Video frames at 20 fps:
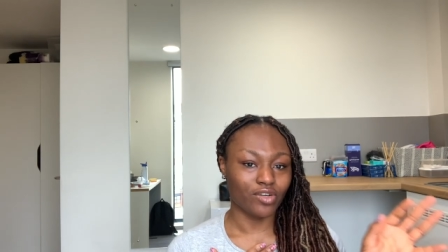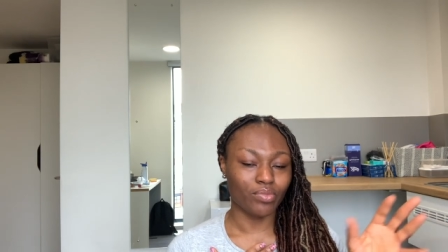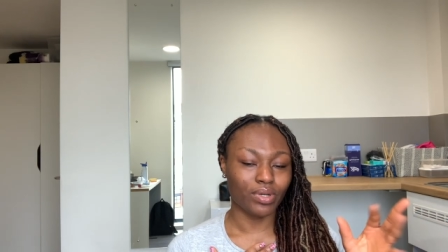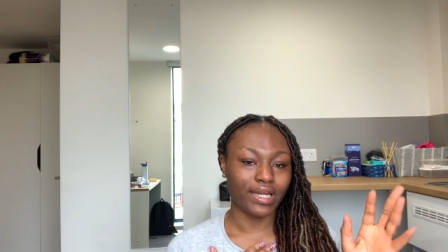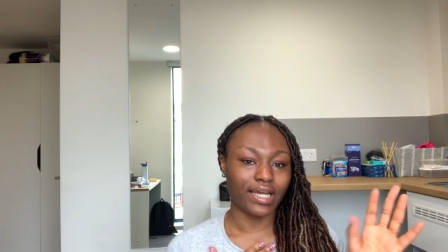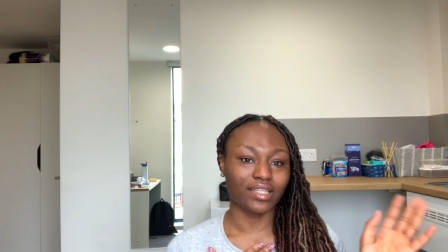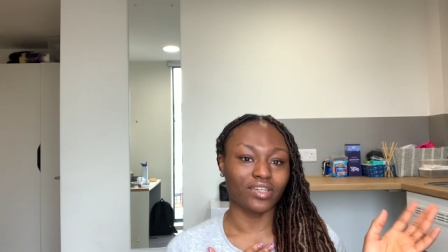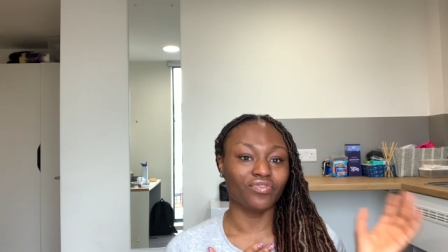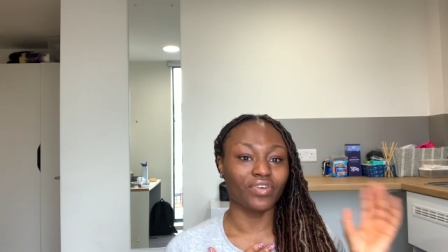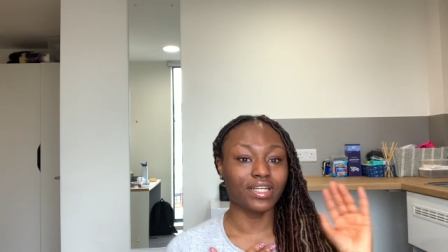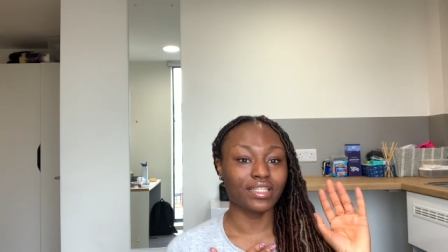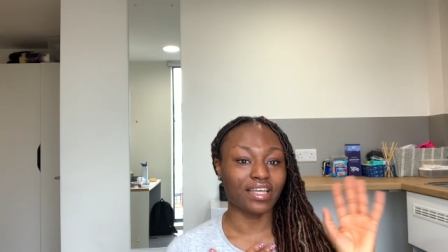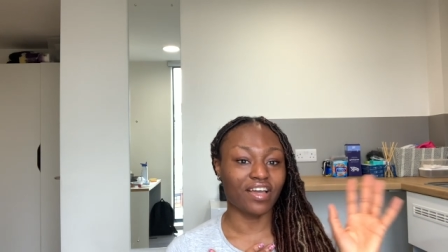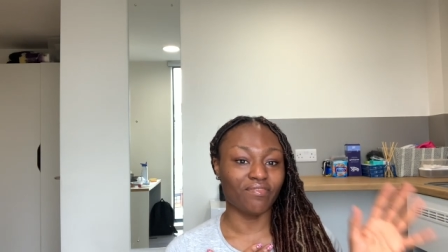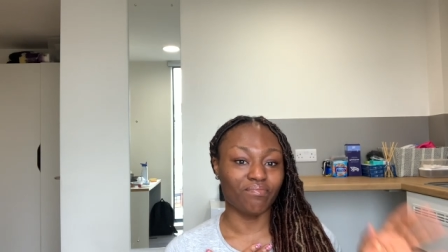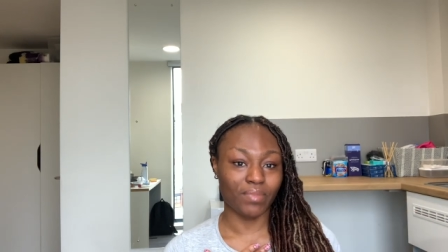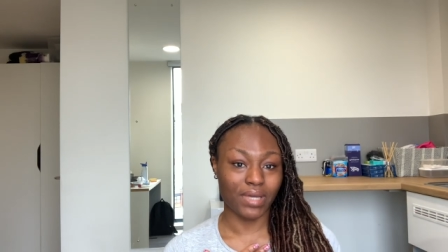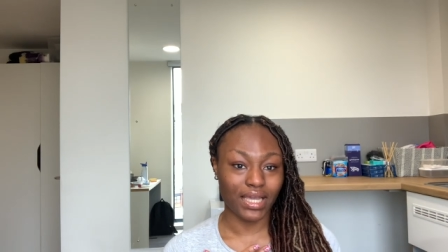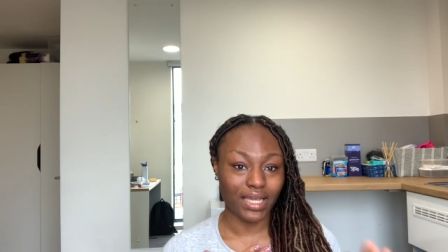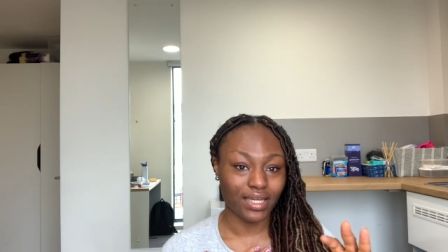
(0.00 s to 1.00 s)
but like the friends
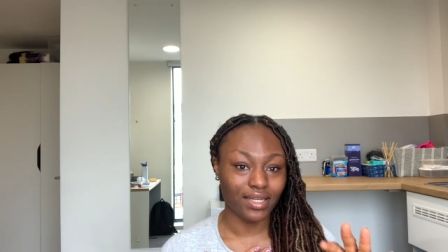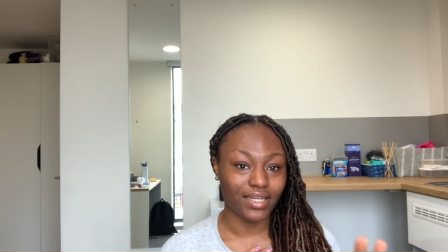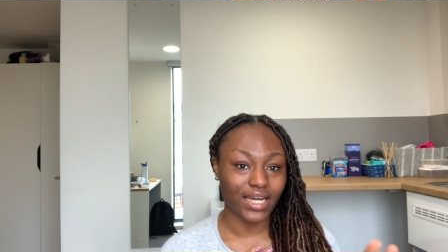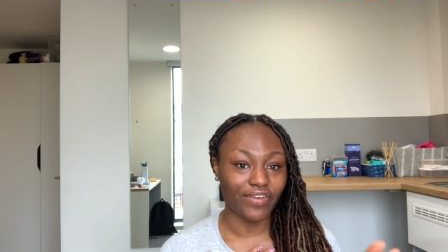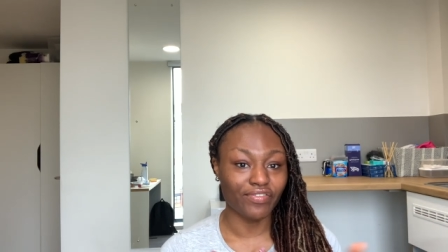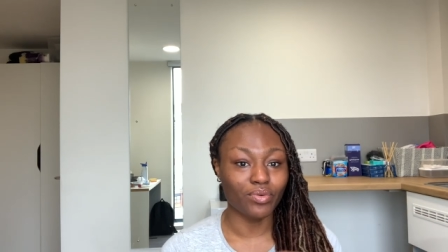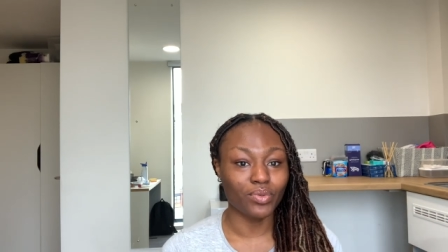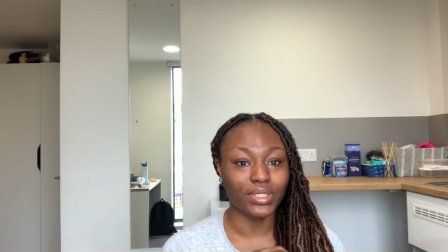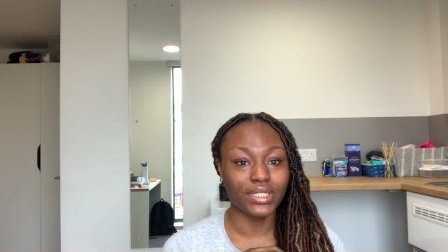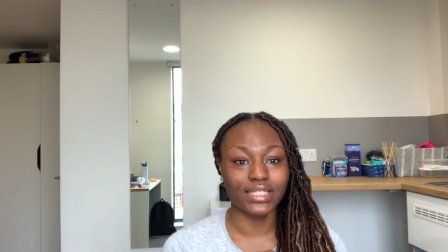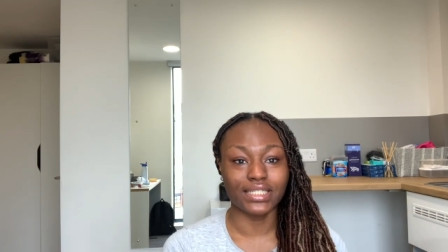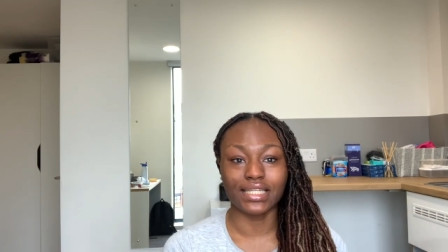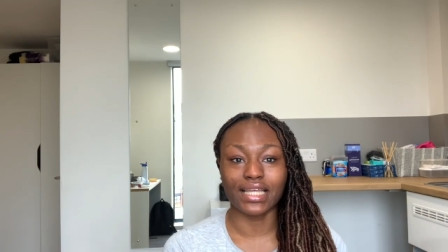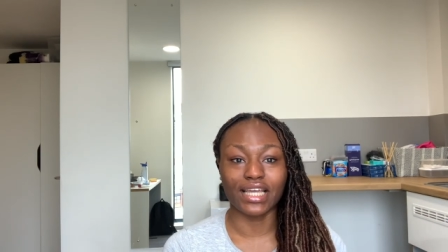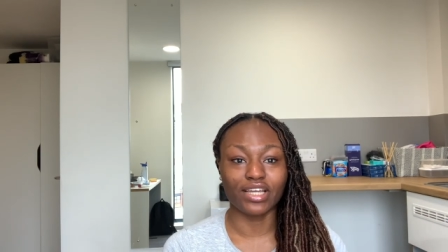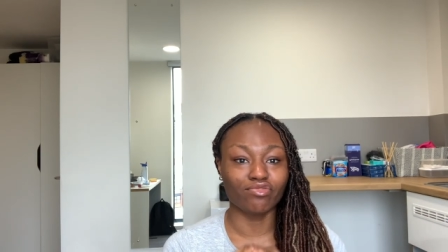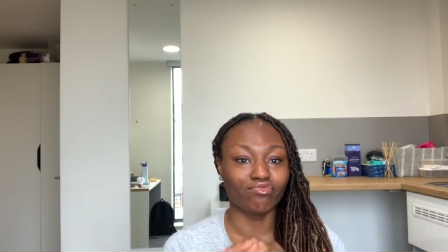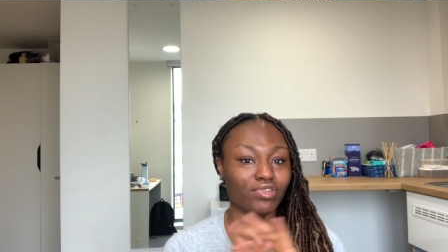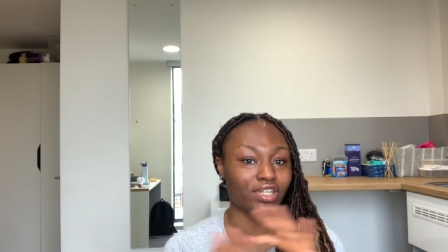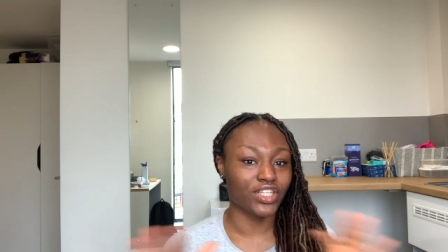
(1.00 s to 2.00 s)
I've made, everyone is
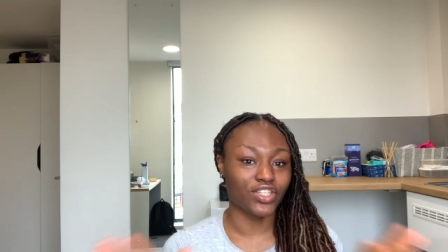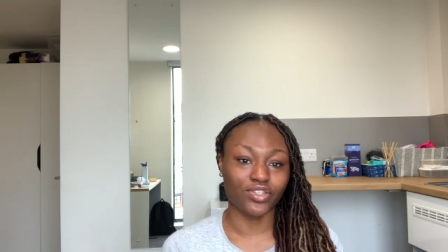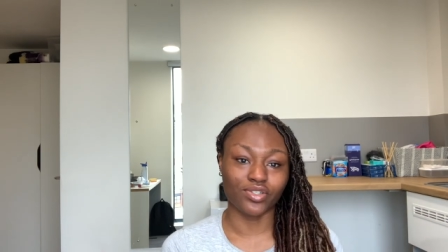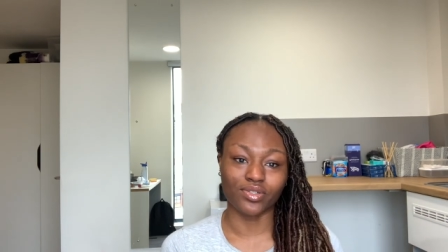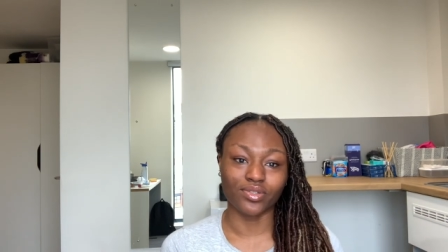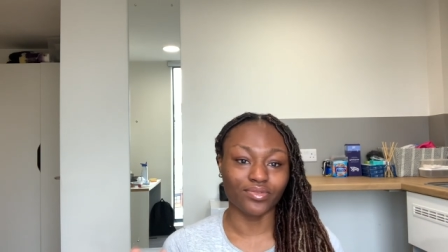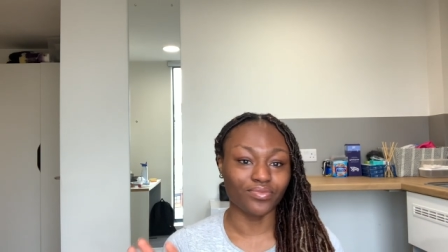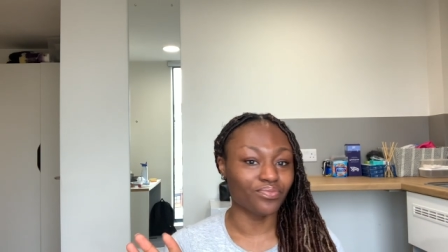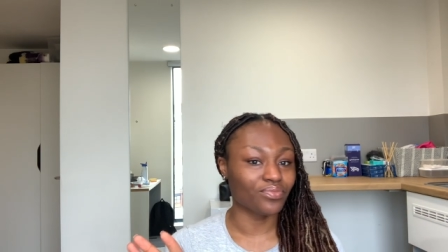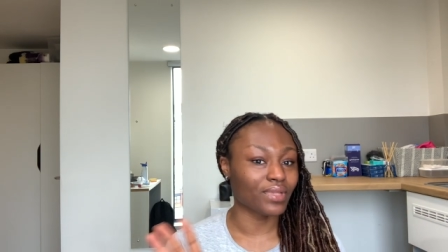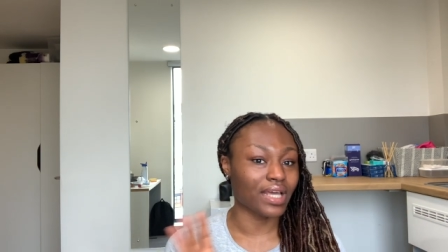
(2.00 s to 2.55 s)
like really chill.